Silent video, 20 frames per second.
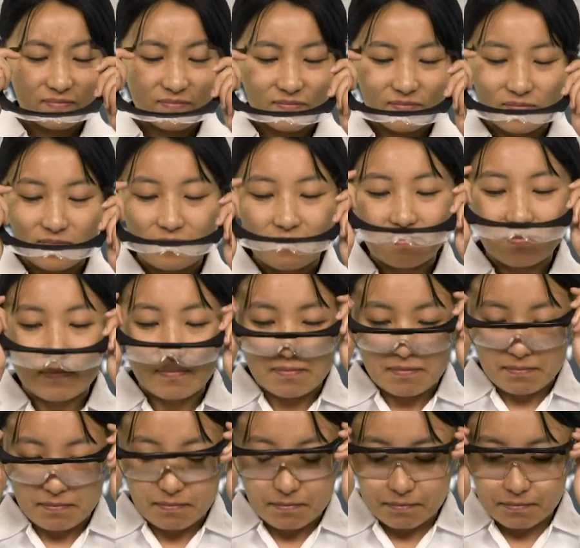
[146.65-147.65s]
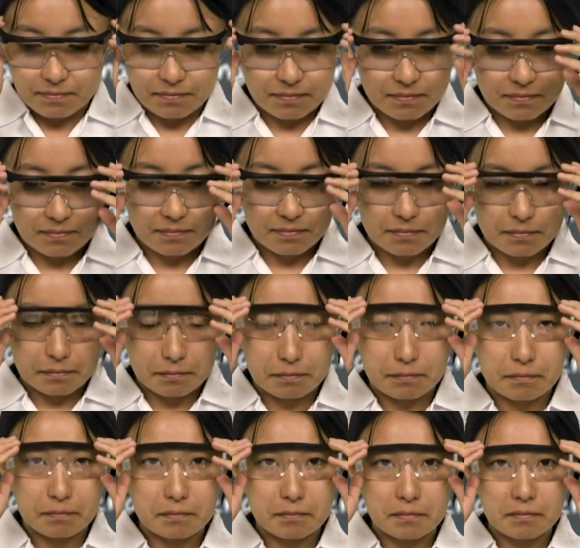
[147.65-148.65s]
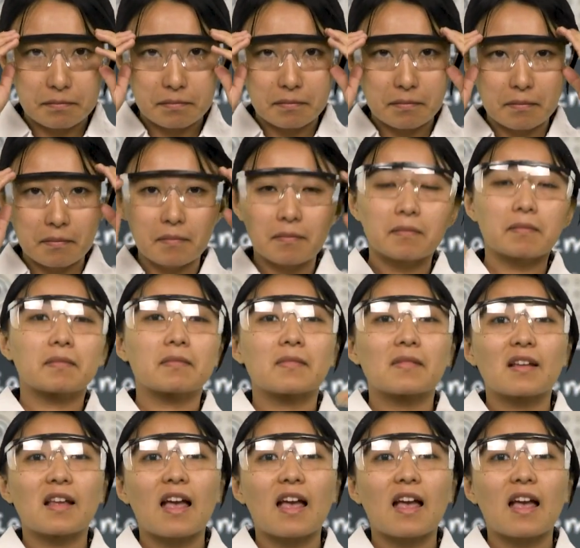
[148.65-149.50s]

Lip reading: Nobody speaks.